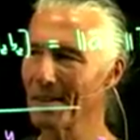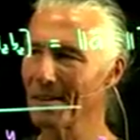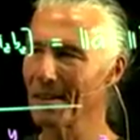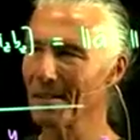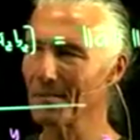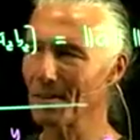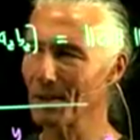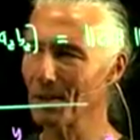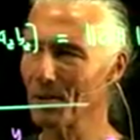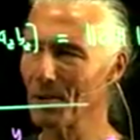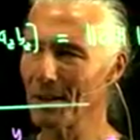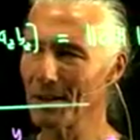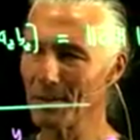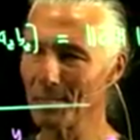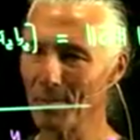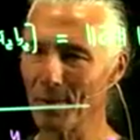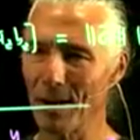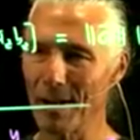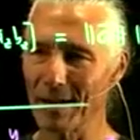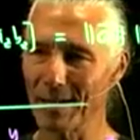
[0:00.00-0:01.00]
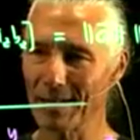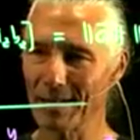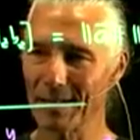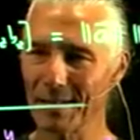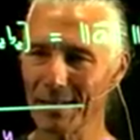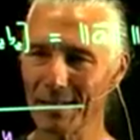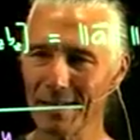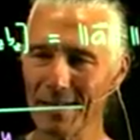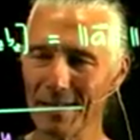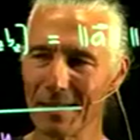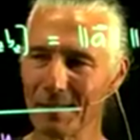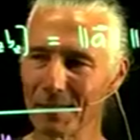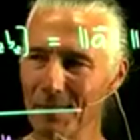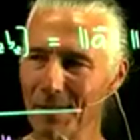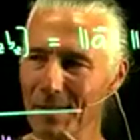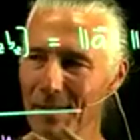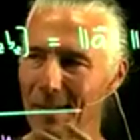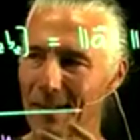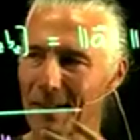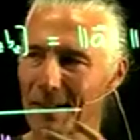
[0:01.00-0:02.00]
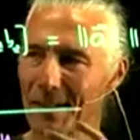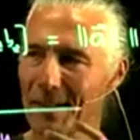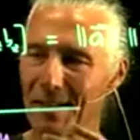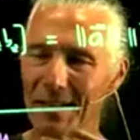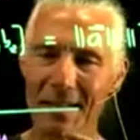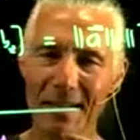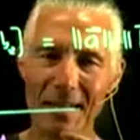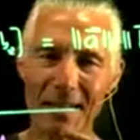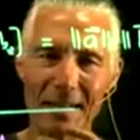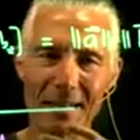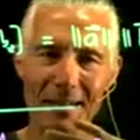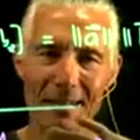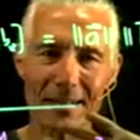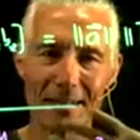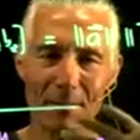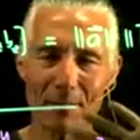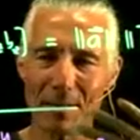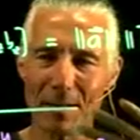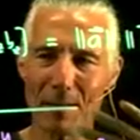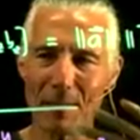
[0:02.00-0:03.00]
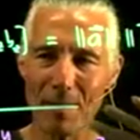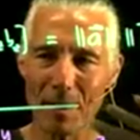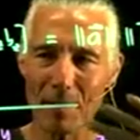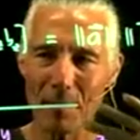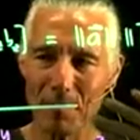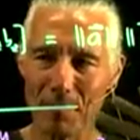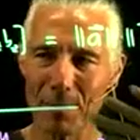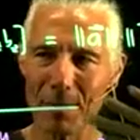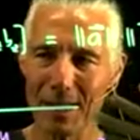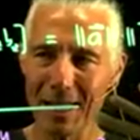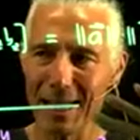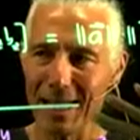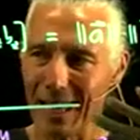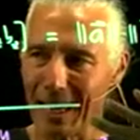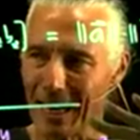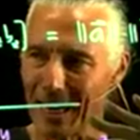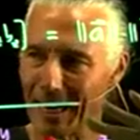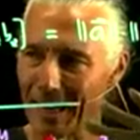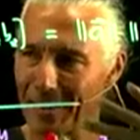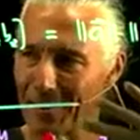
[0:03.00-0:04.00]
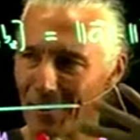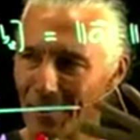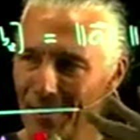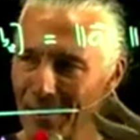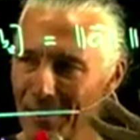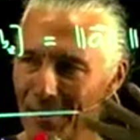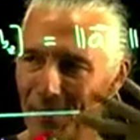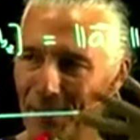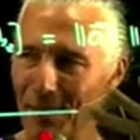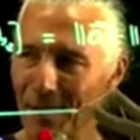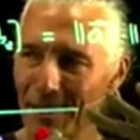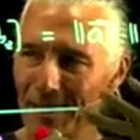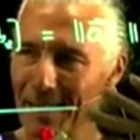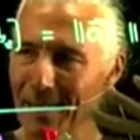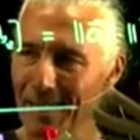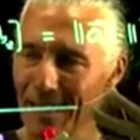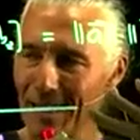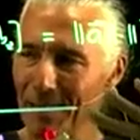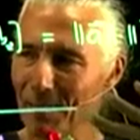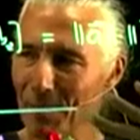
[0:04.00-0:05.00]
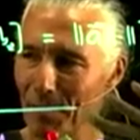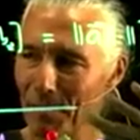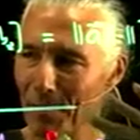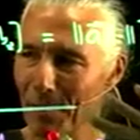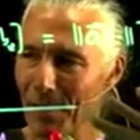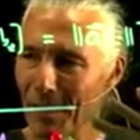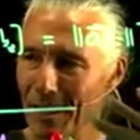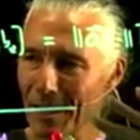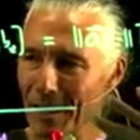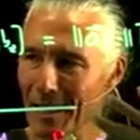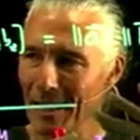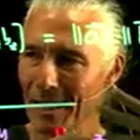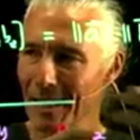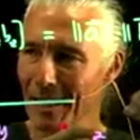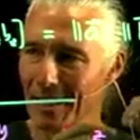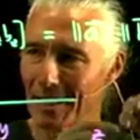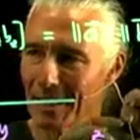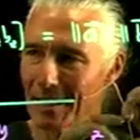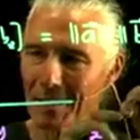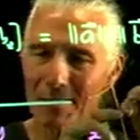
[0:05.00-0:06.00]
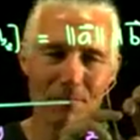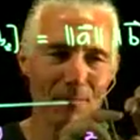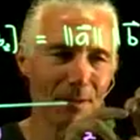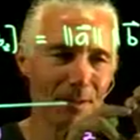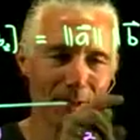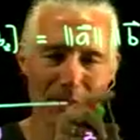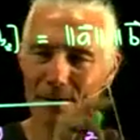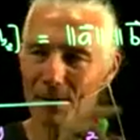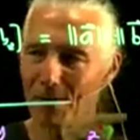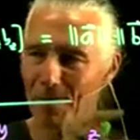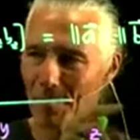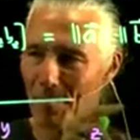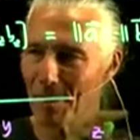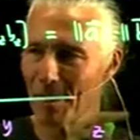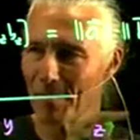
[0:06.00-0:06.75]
cross product. It's kind of like, it's something about a plane. It sort of defines kind of a plane and with a certain amount of